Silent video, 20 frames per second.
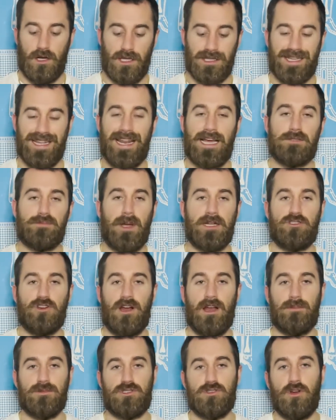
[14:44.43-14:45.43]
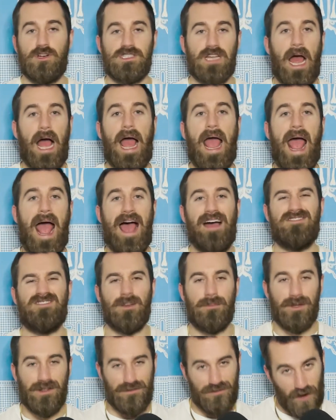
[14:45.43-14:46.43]
The next Patreon episode is I have to
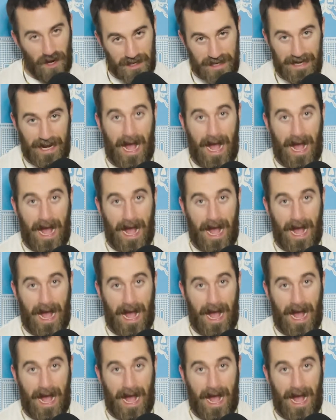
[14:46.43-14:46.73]
be fucking